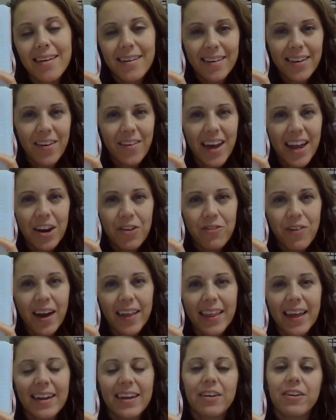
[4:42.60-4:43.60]
Go ahead and
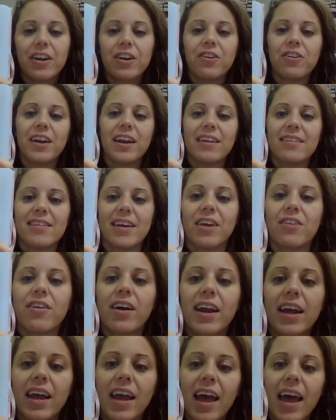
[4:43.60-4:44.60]
write that down in your neatest
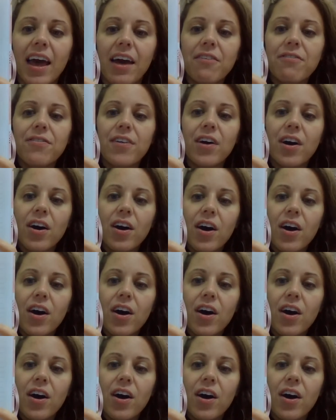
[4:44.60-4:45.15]
handwriting. F-R-E-P.